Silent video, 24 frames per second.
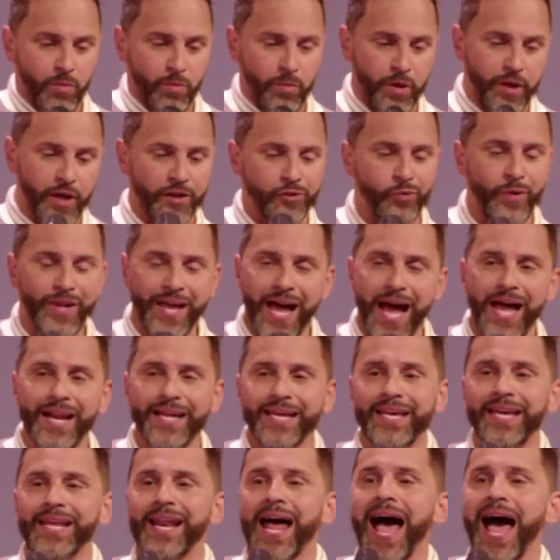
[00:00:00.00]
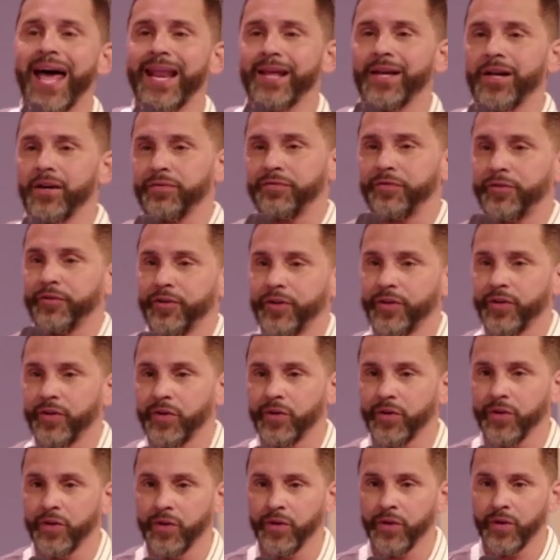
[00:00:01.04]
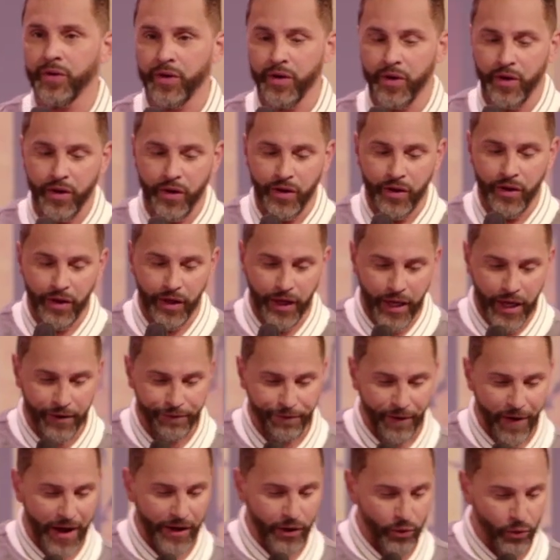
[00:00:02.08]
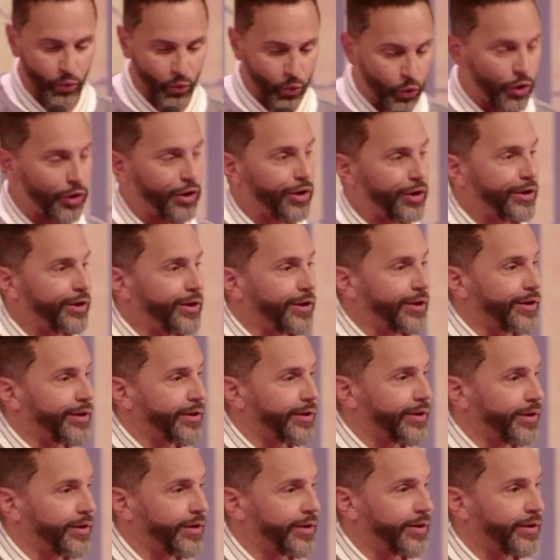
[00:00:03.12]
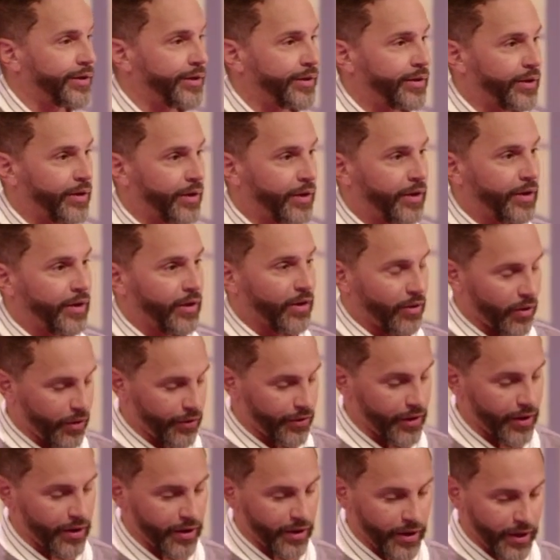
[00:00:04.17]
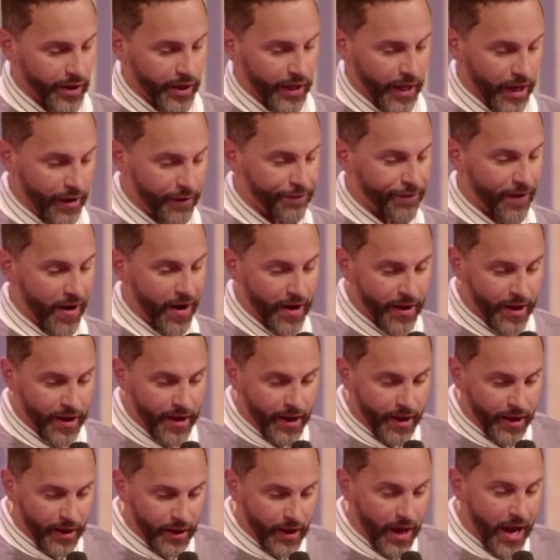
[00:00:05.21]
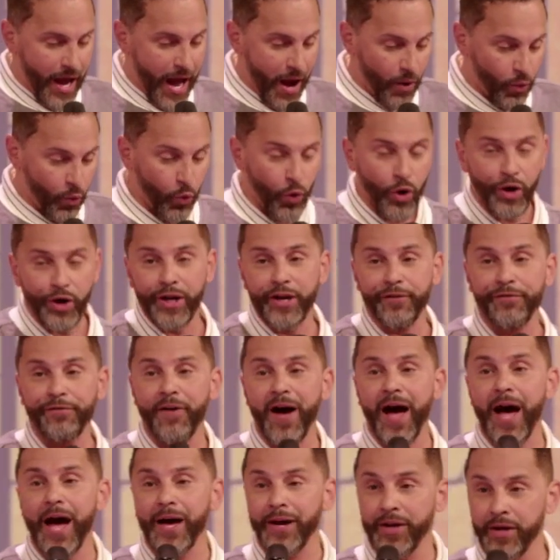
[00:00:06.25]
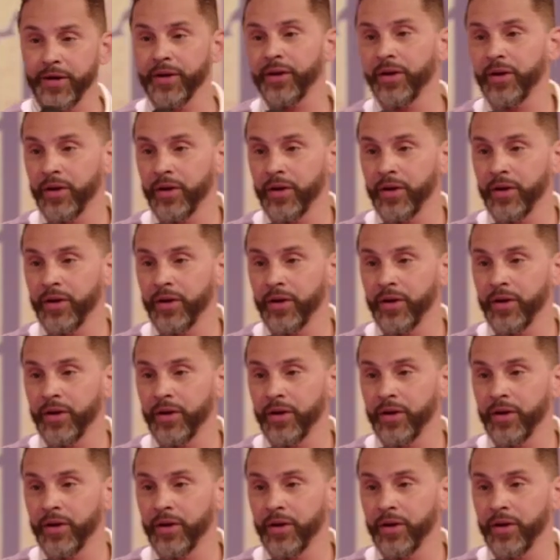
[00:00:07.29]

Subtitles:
Because we got to get out of if I would or the if I would if I